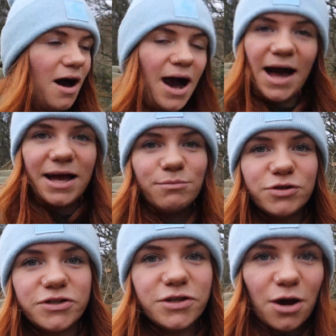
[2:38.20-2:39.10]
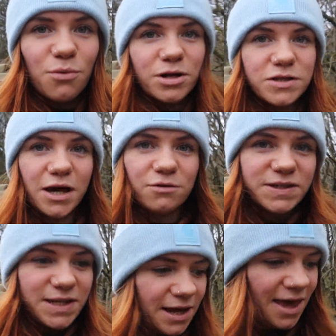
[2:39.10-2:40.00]
I am so
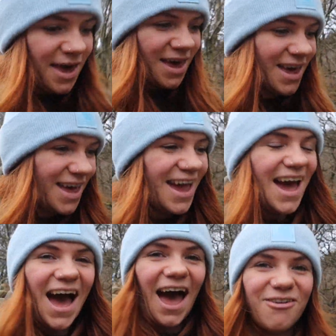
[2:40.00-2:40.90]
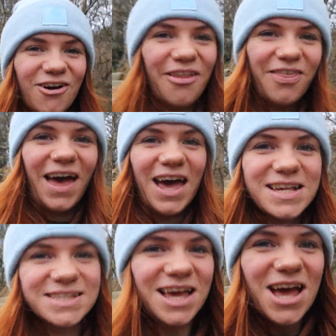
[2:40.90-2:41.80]
toasty. I've got
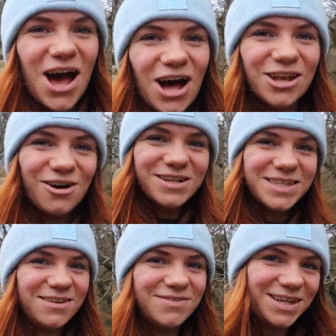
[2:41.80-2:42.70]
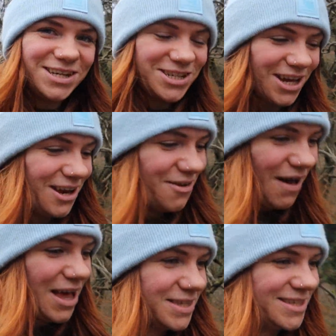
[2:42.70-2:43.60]
this, a long sleeve t-shirt and a
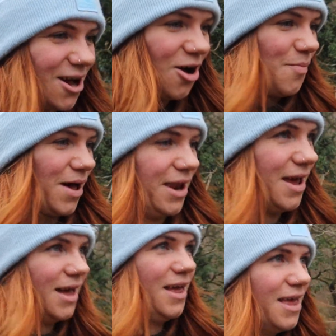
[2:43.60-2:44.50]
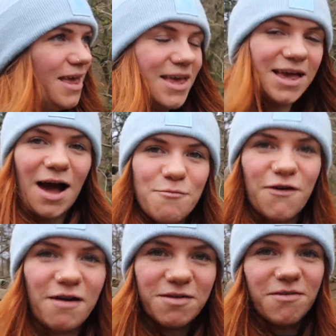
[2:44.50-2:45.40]
vest top, and yeah, I'm
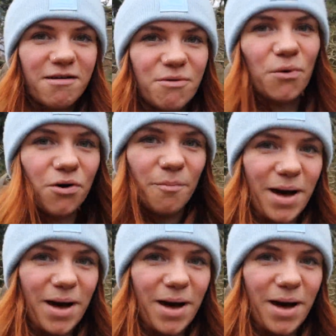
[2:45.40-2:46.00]
very, very warm.